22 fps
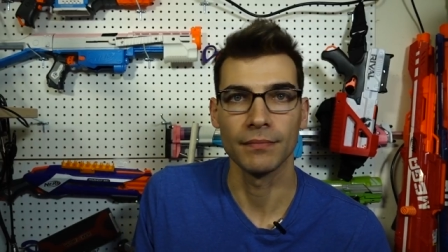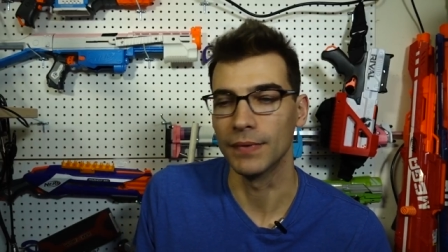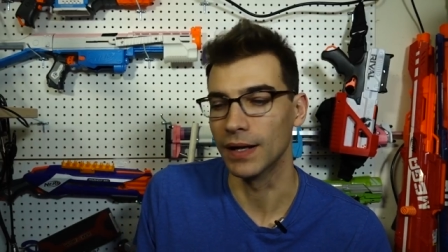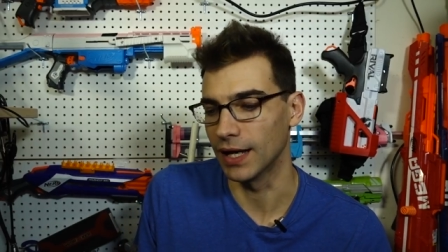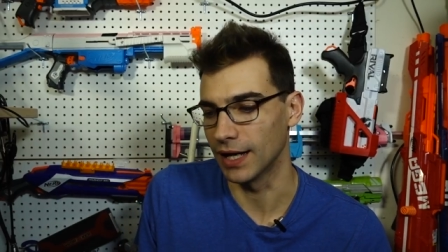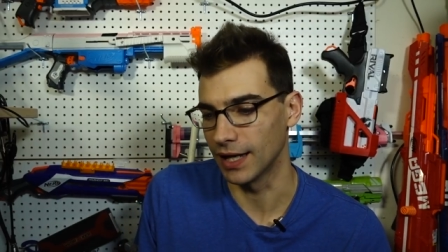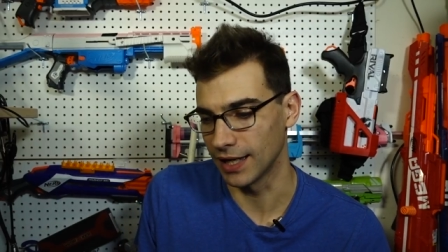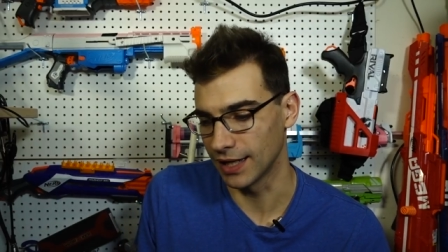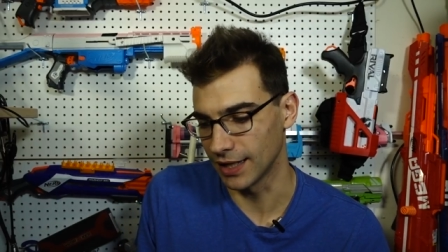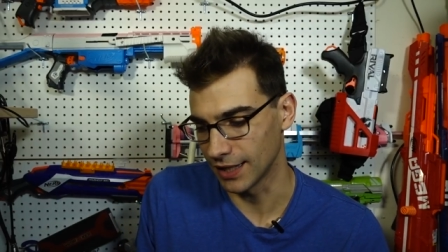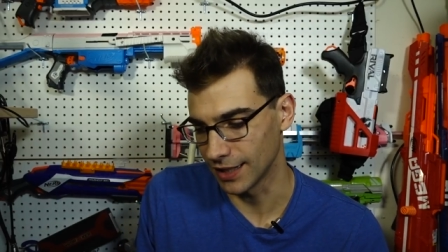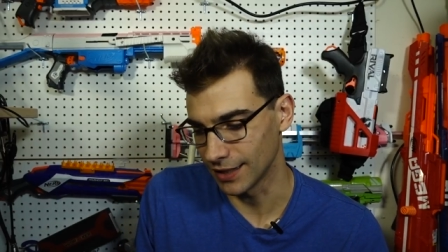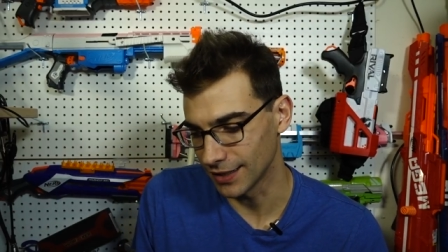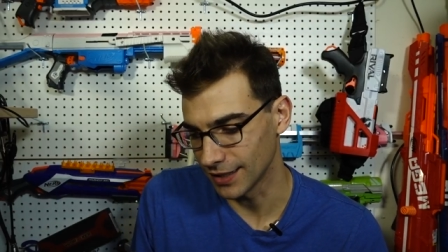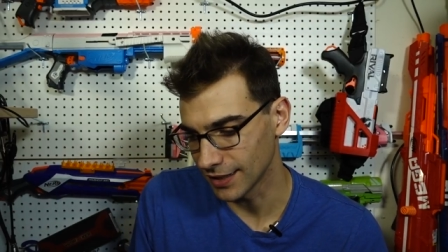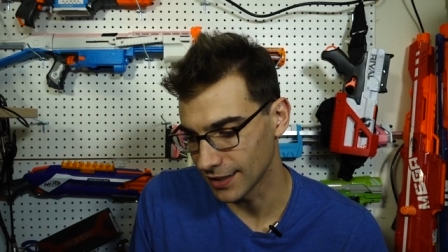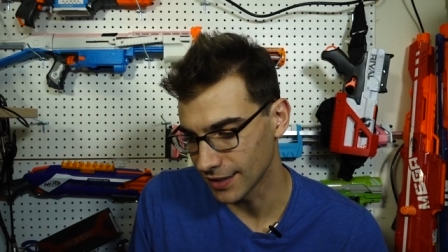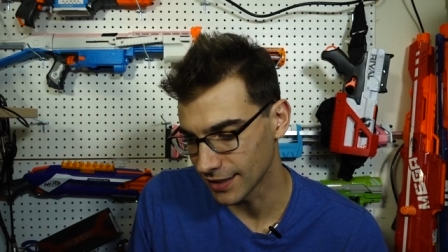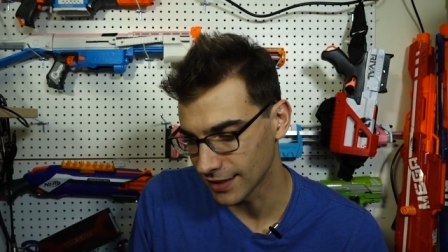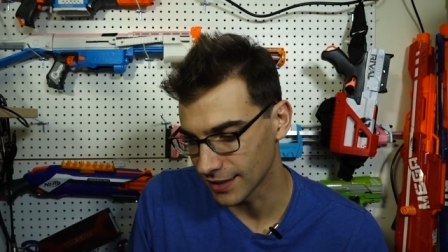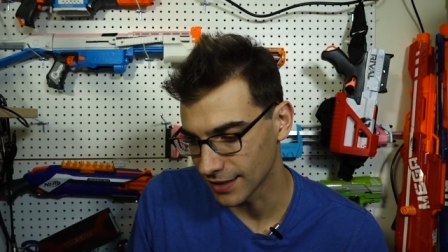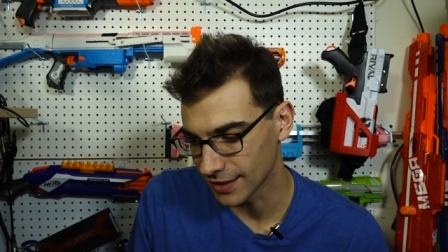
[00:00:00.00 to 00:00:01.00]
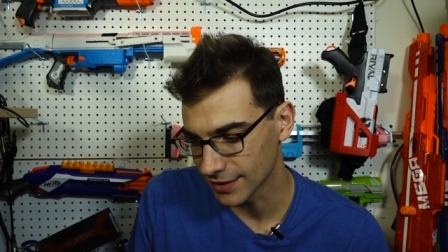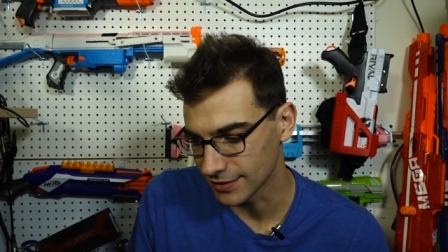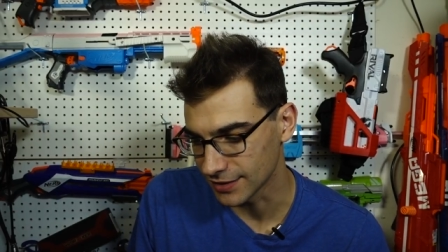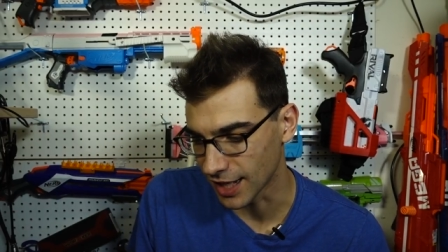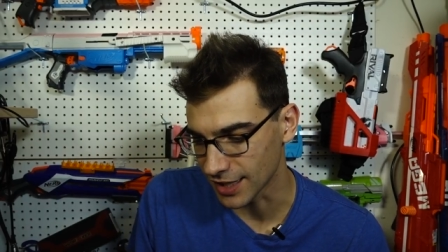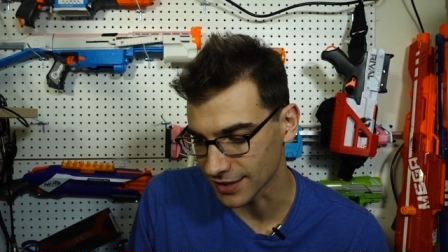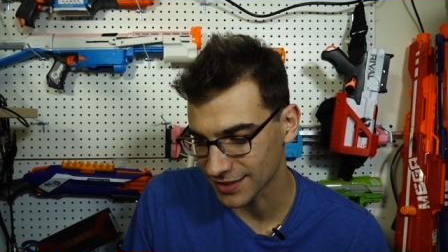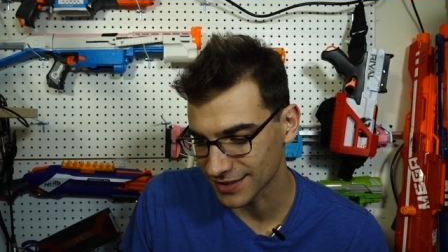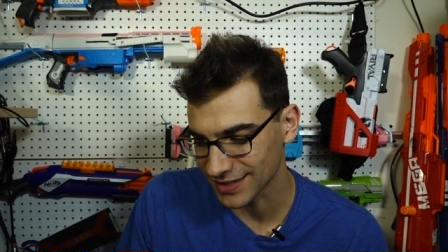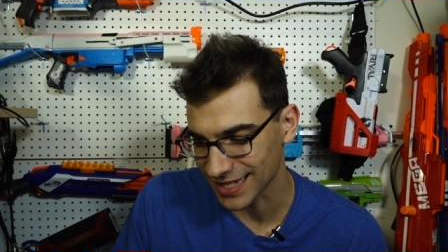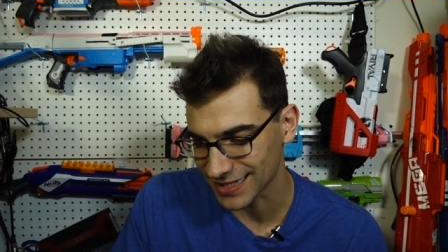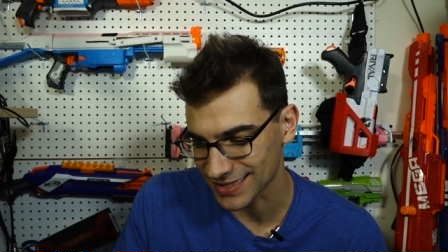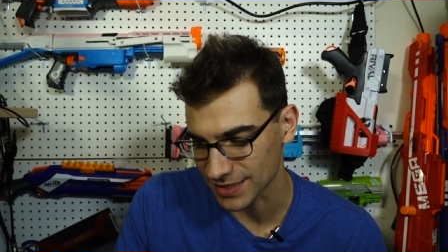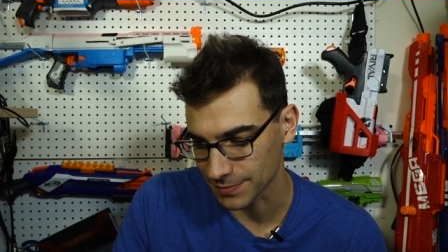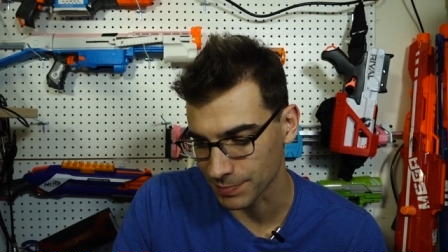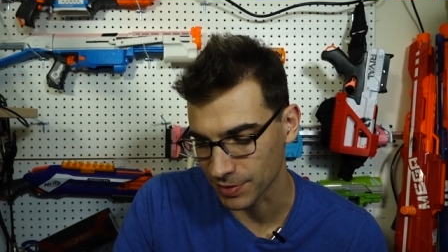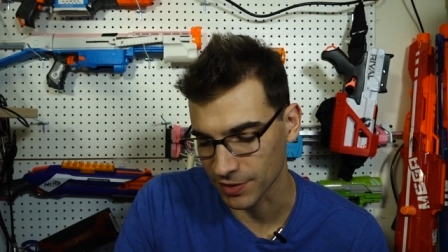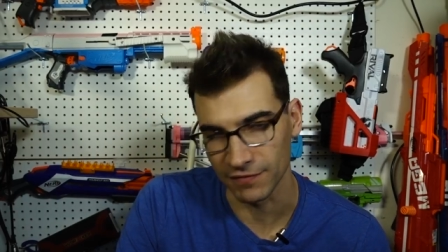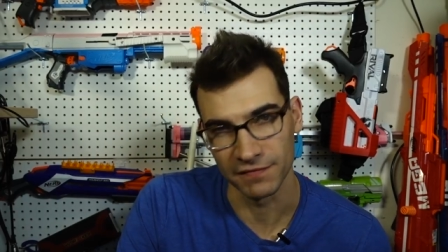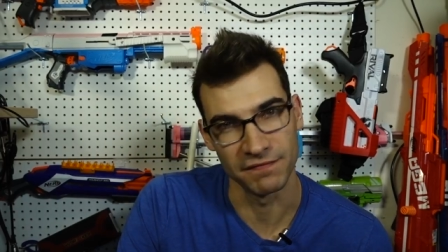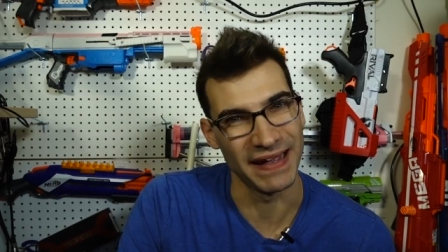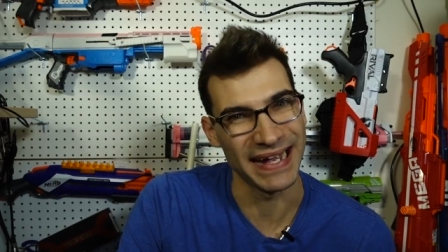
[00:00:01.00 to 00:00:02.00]
Uh, not that that's a
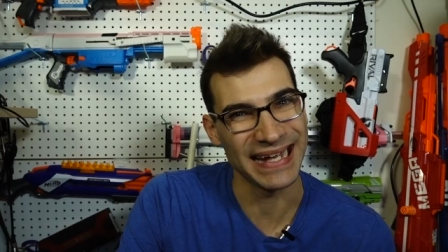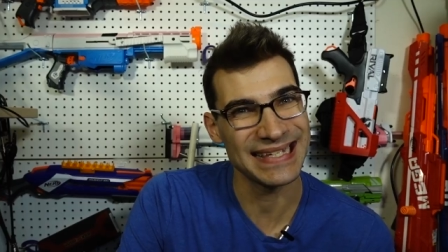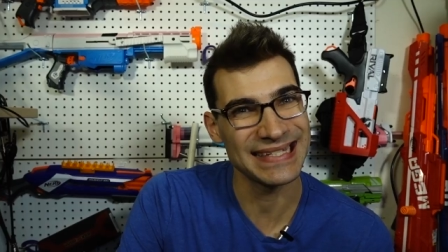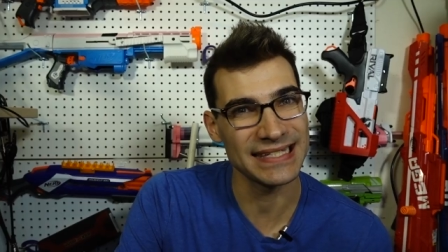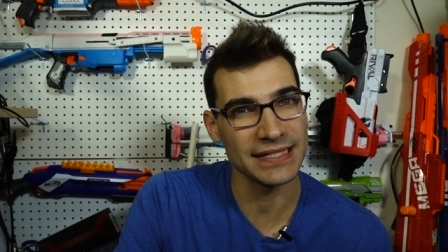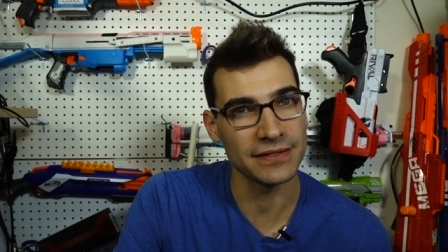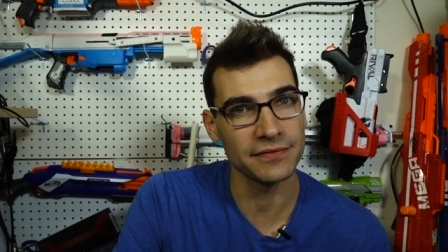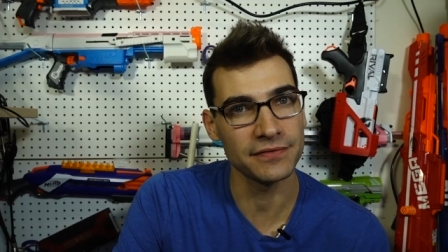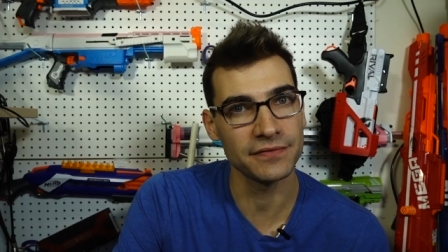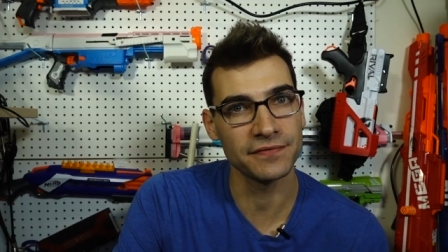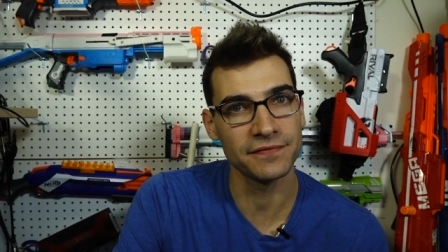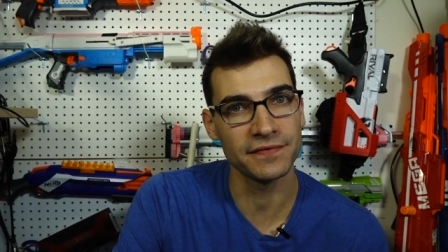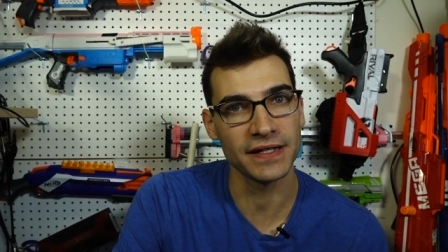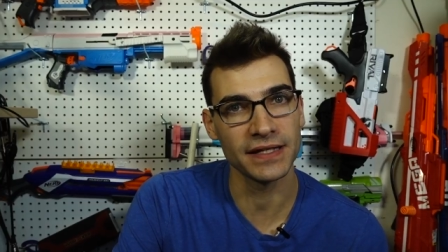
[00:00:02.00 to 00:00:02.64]
pervasive